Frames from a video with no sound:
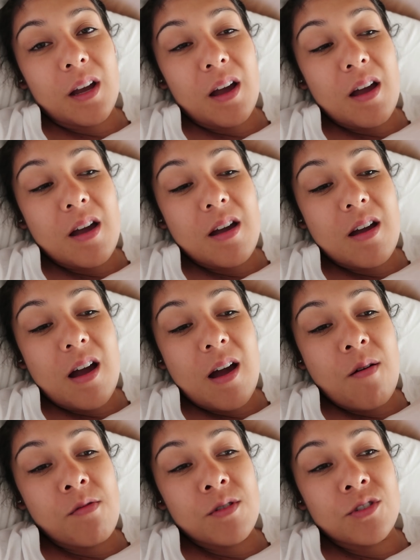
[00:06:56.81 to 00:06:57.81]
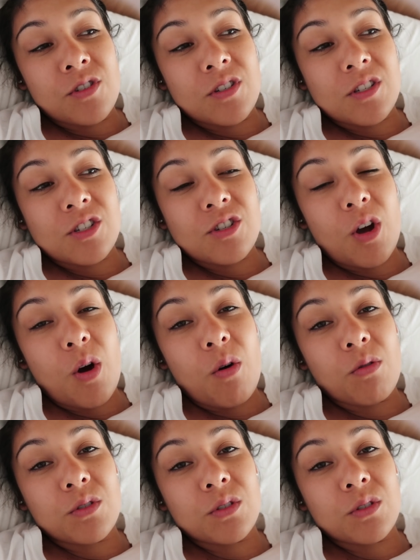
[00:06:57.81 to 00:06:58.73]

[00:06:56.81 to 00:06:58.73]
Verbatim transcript: I, I was just so